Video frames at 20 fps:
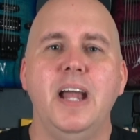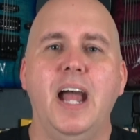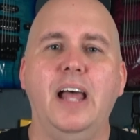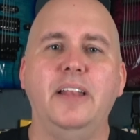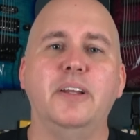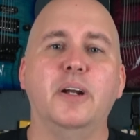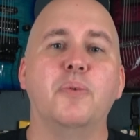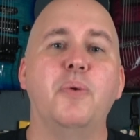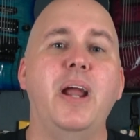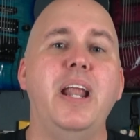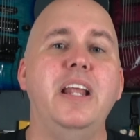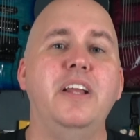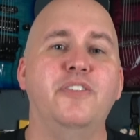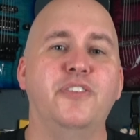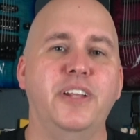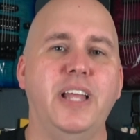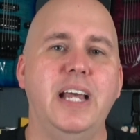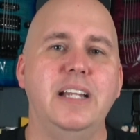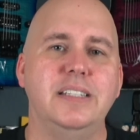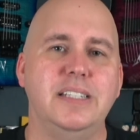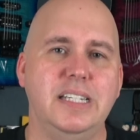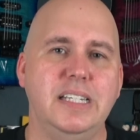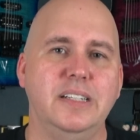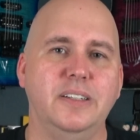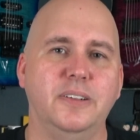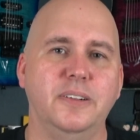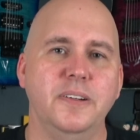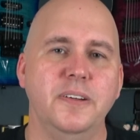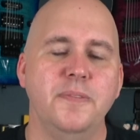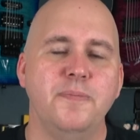and they're waiting for that
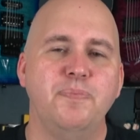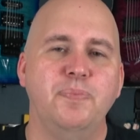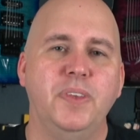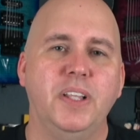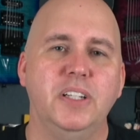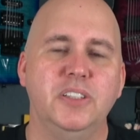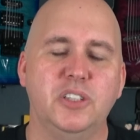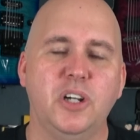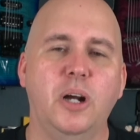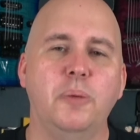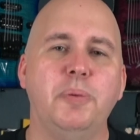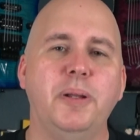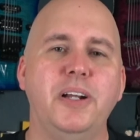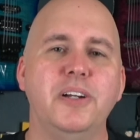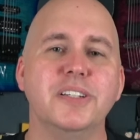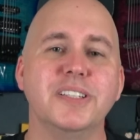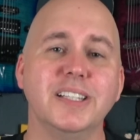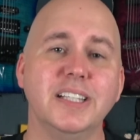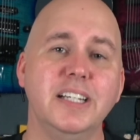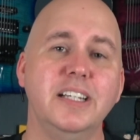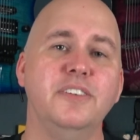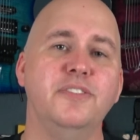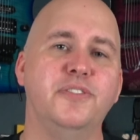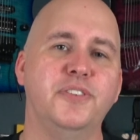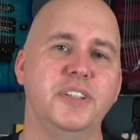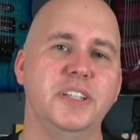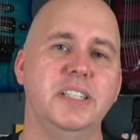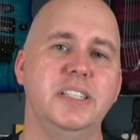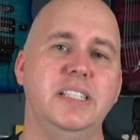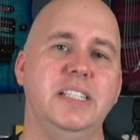deal. Guitar players live
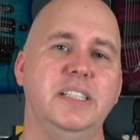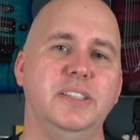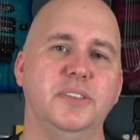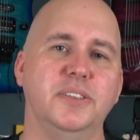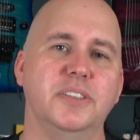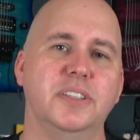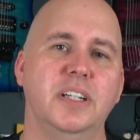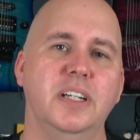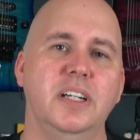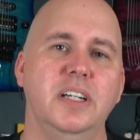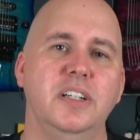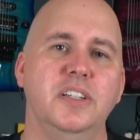for the deals.